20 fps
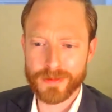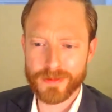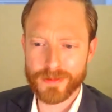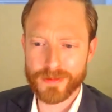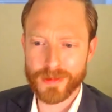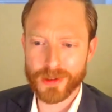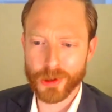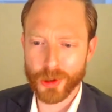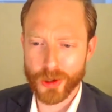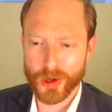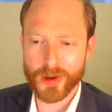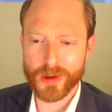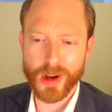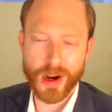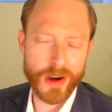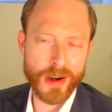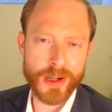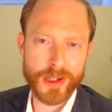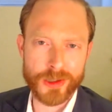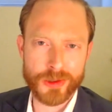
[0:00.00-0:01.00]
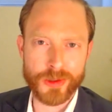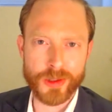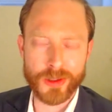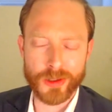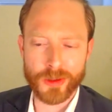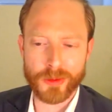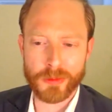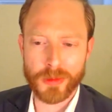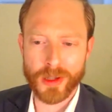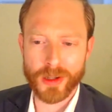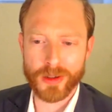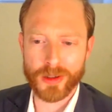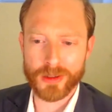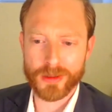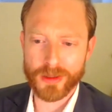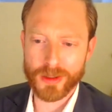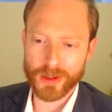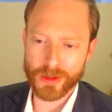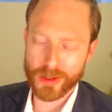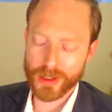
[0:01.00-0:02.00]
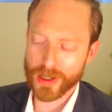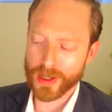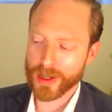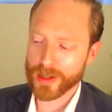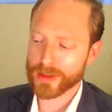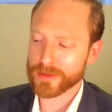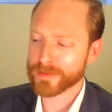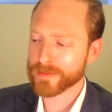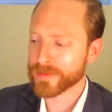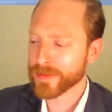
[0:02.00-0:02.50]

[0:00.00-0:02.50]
Learn our history a little better, okay?